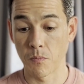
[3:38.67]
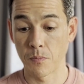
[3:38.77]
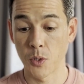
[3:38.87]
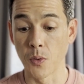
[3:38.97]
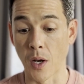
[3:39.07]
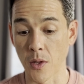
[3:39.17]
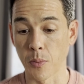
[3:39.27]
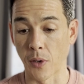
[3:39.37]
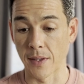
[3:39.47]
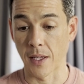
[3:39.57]
to another
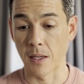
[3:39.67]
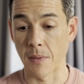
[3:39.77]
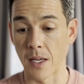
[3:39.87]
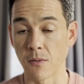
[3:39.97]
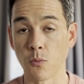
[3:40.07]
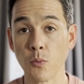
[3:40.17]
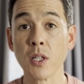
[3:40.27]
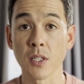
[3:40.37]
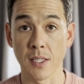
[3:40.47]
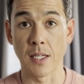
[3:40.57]
point that it made, real
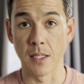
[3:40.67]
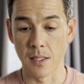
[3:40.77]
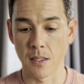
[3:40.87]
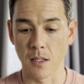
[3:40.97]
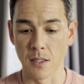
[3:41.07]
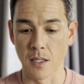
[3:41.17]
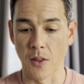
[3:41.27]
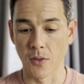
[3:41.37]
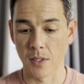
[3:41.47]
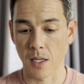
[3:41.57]
estate is, as
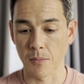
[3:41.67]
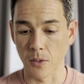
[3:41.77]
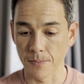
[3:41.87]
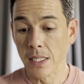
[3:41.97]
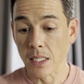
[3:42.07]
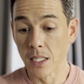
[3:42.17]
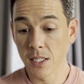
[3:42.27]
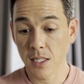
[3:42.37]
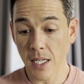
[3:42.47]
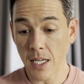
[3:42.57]
another example. Let's
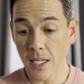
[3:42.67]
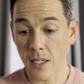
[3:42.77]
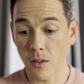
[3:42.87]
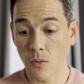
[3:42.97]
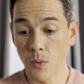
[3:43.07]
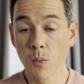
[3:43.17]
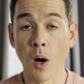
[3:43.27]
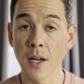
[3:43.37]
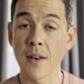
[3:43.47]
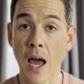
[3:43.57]
say we
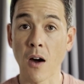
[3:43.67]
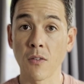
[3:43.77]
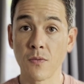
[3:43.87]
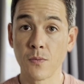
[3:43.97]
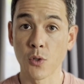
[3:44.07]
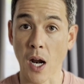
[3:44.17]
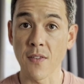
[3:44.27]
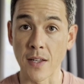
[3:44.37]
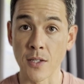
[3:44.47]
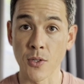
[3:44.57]
want to now drive
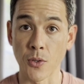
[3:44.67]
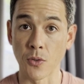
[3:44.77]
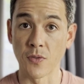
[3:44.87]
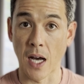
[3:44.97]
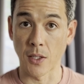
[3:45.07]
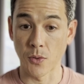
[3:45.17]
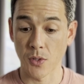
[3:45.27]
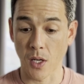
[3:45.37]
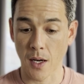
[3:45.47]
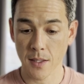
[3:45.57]
into value
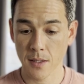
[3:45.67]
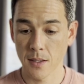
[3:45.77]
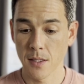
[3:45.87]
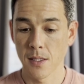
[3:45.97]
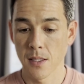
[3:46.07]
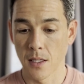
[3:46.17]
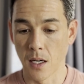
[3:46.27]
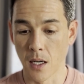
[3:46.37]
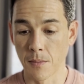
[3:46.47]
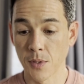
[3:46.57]
stocks.
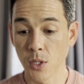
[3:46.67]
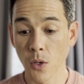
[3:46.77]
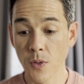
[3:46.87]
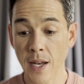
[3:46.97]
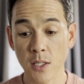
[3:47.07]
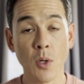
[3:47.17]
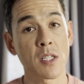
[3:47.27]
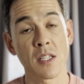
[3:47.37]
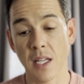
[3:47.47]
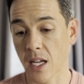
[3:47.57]
Um, so the next
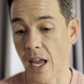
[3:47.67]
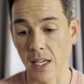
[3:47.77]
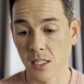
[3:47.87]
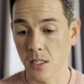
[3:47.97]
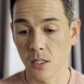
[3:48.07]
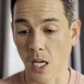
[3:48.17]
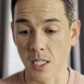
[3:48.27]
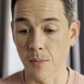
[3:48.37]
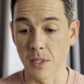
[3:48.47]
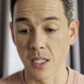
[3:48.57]
question that I asked
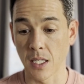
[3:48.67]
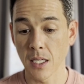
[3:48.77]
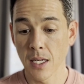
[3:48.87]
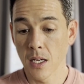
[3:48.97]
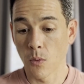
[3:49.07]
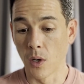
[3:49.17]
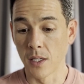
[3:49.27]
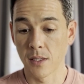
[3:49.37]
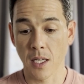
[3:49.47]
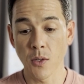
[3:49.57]
ChatGPT
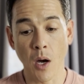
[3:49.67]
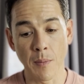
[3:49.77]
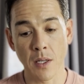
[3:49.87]
was, can you help me